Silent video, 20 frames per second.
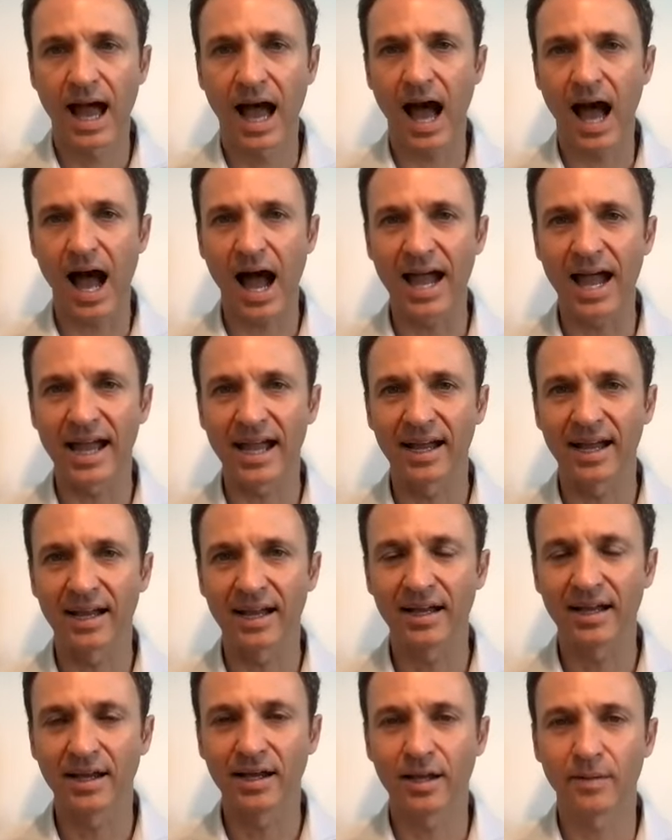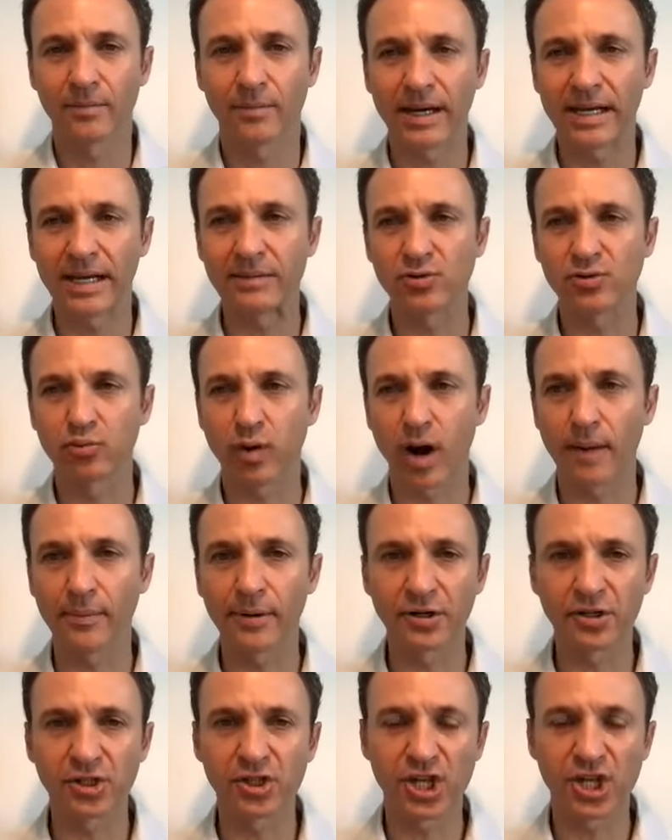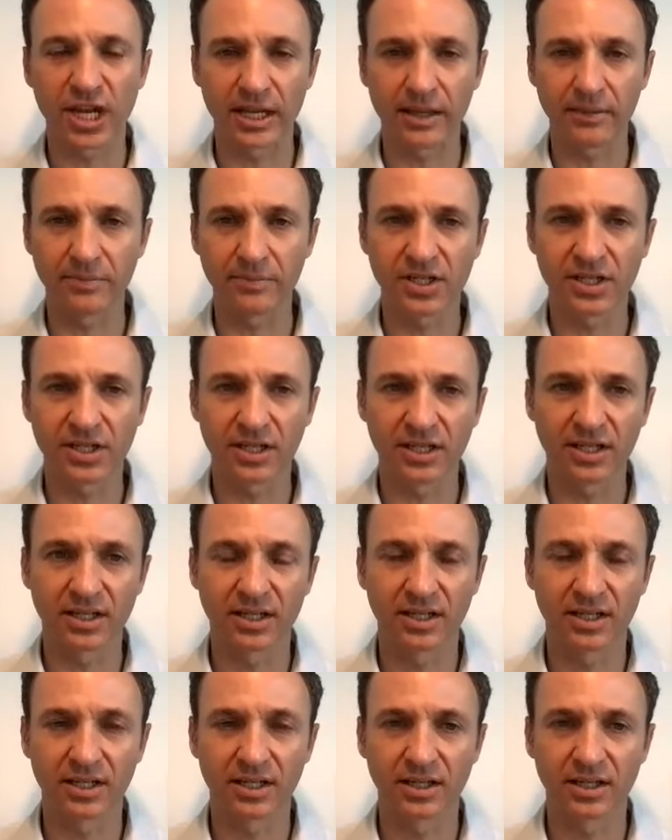Hi, my name is Robert Jacobson.